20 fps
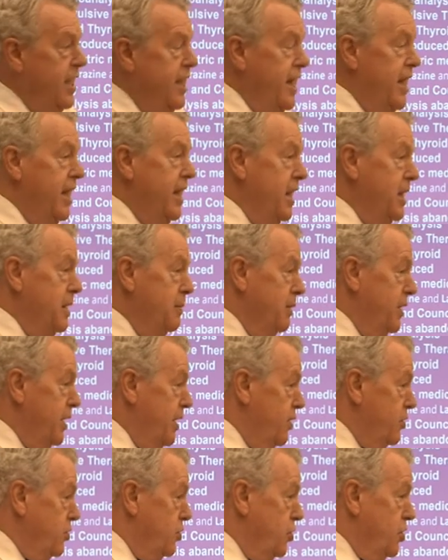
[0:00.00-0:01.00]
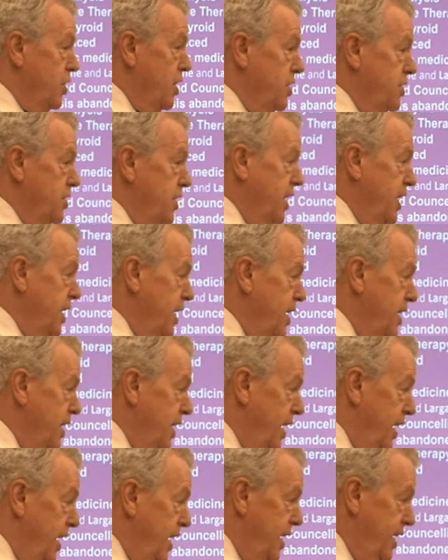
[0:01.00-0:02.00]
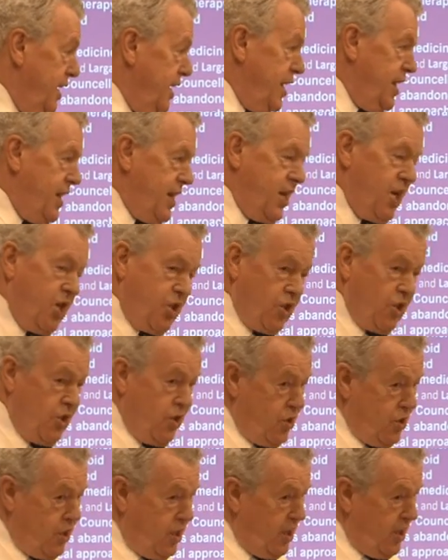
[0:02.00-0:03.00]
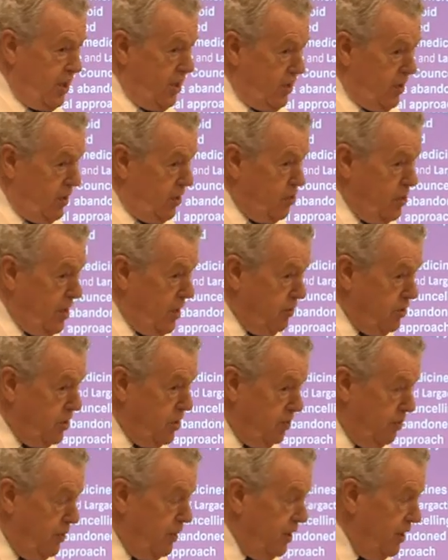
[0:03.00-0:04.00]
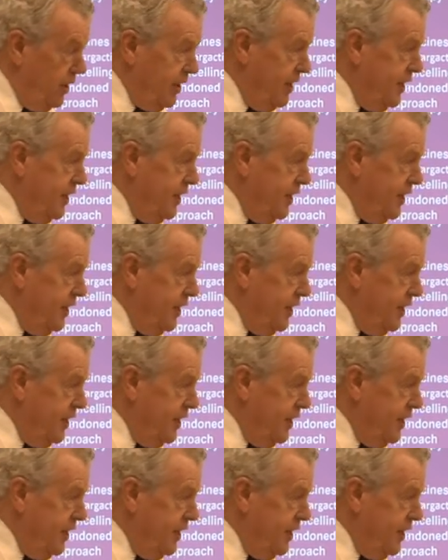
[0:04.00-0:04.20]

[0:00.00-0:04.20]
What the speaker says: And anybody else who tries to get in there is usually, trounced upon